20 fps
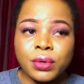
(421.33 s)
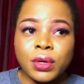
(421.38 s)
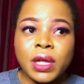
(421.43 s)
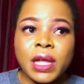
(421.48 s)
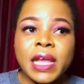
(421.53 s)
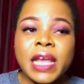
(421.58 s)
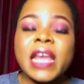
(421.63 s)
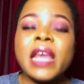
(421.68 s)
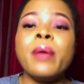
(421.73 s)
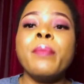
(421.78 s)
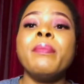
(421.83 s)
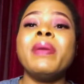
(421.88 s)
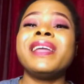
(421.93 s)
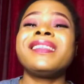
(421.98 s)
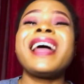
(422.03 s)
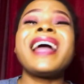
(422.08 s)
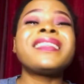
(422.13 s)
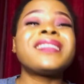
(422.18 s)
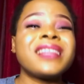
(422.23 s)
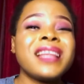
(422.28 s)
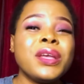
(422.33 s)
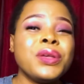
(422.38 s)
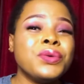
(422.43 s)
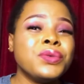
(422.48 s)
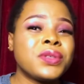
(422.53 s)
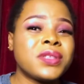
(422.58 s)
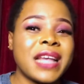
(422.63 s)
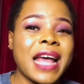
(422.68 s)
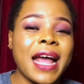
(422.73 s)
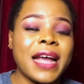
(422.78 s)
immediately you
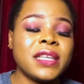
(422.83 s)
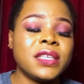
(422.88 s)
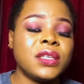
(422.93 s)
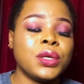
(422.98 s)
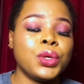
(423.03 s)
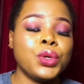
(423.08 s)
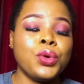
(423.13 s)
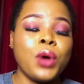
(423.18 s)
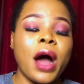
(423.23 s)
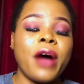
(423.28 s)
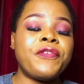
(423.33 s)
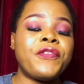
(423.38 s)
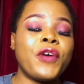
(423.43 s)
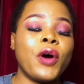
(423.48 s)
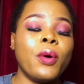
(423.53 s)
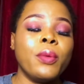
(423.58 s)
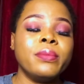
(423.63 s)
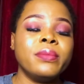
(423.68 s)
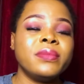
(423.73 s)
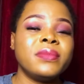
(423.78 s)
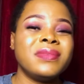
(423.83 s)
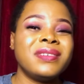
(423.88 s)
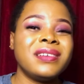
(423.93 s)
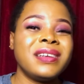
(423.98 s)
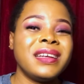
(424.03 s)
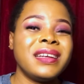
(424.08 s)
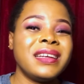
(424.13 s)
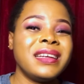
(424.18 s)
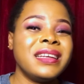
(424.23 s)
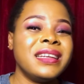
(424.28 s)
said you are from
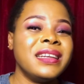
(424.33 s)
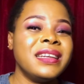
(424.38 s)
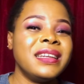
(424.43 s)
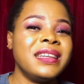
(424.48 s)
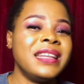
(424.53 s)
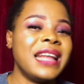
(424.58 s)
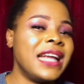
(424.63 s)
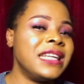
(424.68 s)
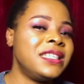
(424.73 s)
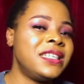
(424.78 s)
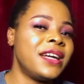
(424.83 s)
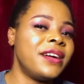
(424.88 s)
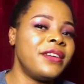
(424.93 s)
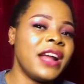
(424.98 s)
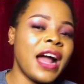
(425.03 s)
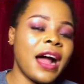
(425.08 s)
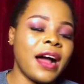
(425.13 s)
Nigeria.